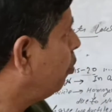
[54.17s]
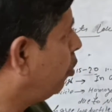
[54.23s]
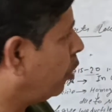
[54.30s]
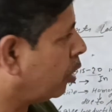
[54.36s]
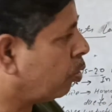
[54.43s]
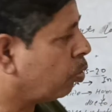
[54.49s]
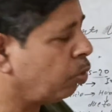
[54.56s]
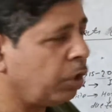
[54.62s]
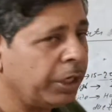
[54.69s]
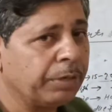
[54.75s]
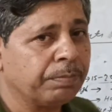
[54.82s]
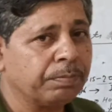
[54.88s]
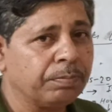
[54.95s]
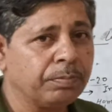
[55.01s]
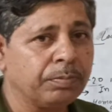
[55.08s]
cooling.
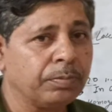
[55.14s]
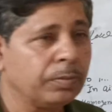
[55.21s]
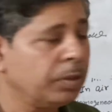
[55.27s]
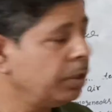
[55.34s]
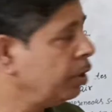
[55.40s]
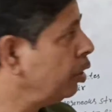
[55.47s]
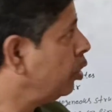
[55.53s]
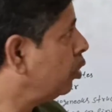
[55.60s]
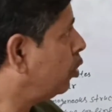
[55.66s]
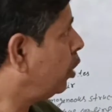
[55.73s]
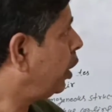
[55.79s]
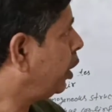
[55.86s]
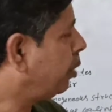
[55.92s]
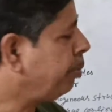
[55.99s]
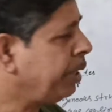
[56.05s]
So
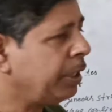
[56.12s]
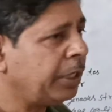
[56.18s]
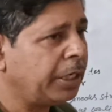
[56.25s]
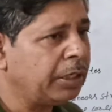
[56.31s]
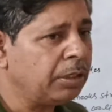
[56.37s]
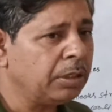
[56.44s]
it means that